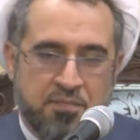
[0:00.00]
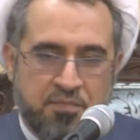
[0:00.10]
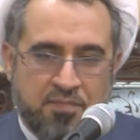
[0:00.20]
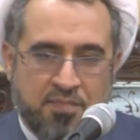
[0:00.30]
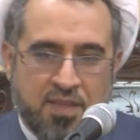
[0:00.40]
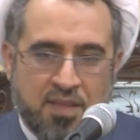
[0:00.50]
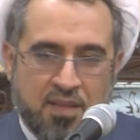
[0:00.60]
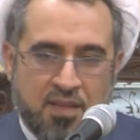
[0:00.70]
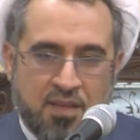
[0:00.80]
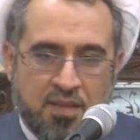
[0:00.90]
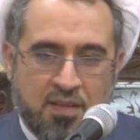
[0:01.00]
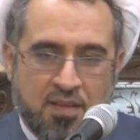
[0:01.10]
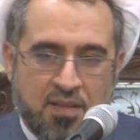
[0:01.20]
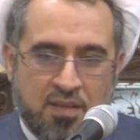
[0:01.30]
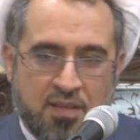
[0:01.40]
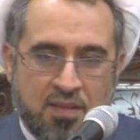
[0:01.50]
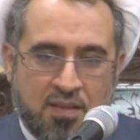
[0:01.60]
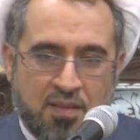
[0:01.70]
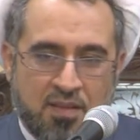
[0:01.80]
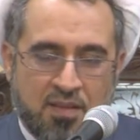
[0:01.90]

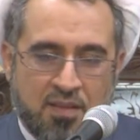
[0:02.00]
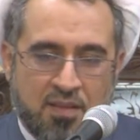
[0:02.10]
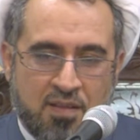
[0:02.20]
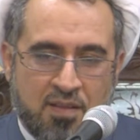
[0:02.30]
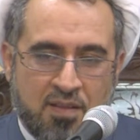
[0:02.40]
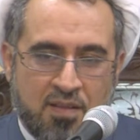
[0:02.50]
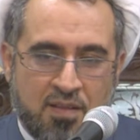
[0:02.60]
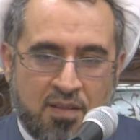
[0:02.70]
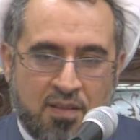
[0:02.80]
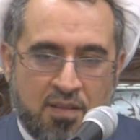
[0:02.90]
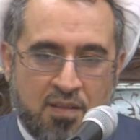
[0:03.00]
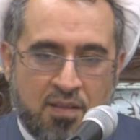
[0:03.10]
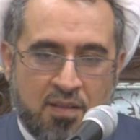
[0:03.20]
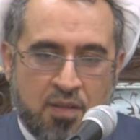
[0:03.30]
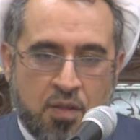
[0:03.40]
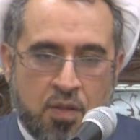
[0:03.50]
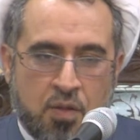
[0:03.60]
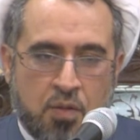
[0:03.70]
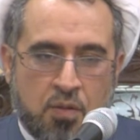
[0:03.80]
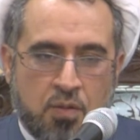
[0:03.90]

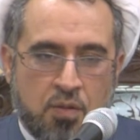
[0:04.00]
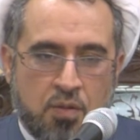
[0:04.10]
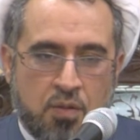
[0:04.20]
No one is speaking in this clip.